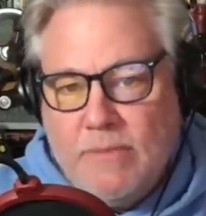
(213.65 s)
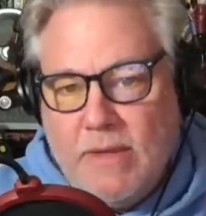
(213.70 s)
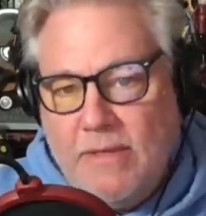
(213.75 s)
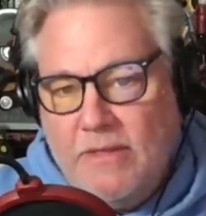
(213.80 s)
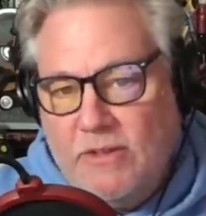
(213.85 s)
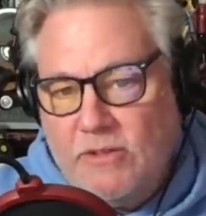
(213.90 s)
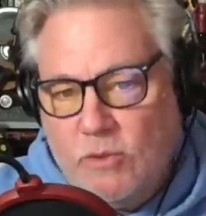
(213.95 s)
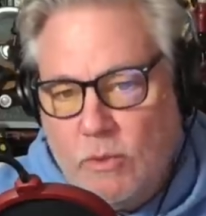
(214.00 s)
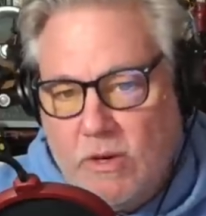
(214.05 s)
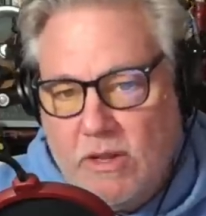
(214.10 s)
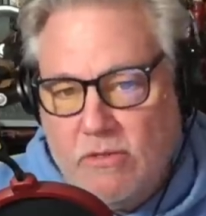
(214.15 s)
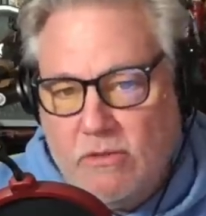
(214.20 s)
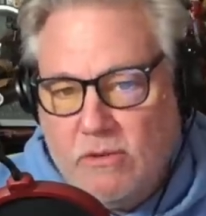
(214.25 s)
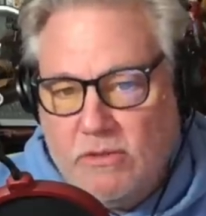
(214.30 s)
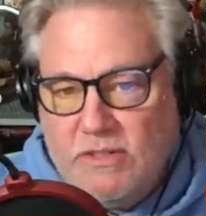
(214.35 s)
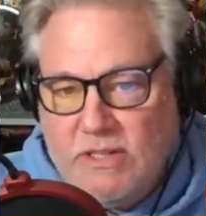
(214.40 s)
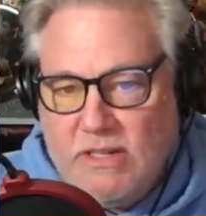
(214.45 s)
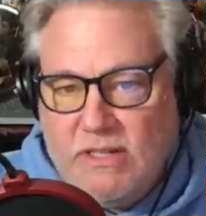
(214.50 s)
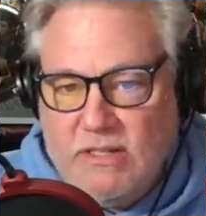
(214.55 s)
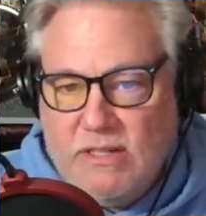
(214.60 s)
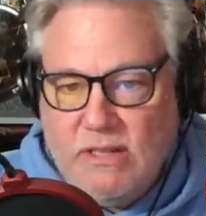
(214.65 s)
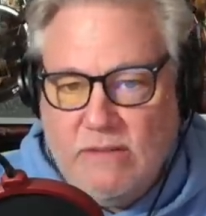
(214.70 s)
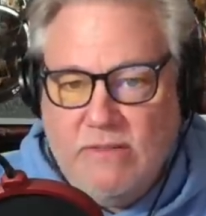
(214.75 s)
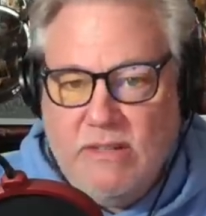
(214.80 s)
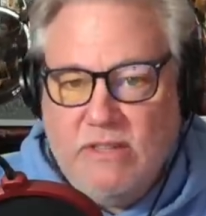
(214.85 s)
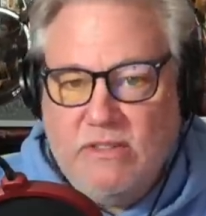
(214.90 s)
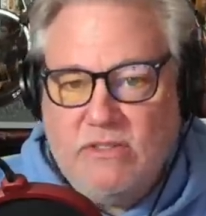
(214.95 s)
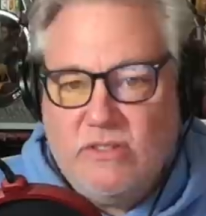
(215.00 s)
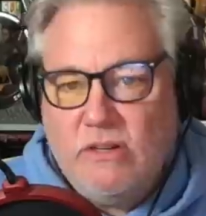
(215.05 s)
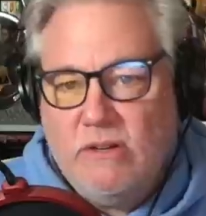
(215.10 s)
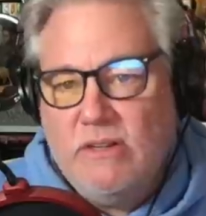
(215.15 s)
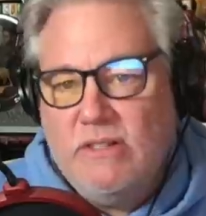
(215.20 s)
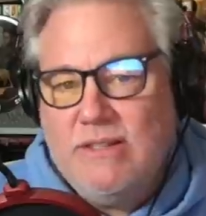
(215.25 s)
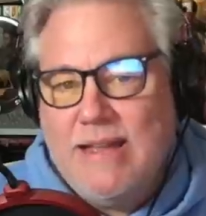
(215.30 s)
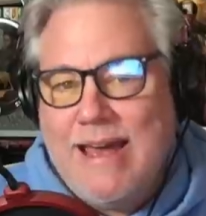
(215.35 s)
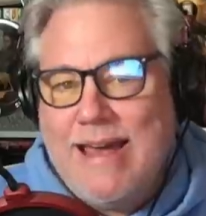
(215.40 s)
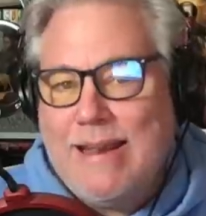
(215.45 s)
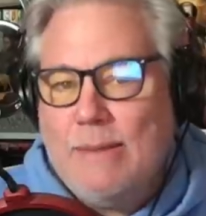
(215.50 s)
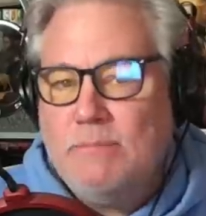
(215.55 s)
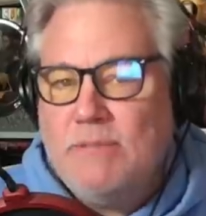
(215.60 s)
and the 2013 TV series
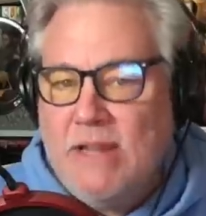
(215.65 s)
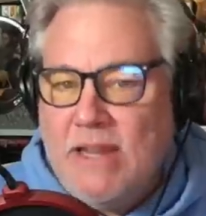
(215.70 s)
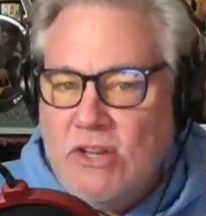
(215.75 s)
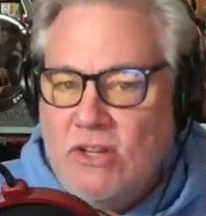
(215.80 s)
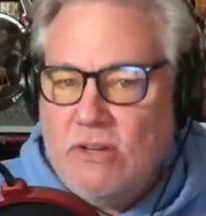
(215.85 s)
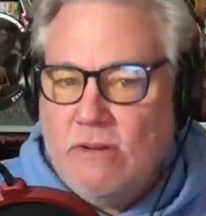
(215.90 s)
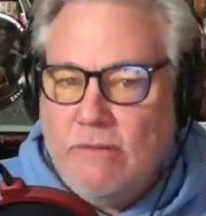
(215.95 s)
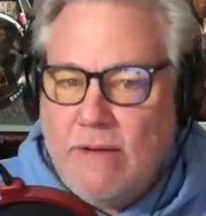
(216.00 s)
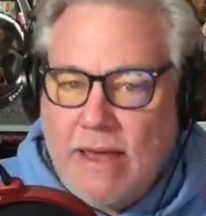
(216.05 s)
adaptation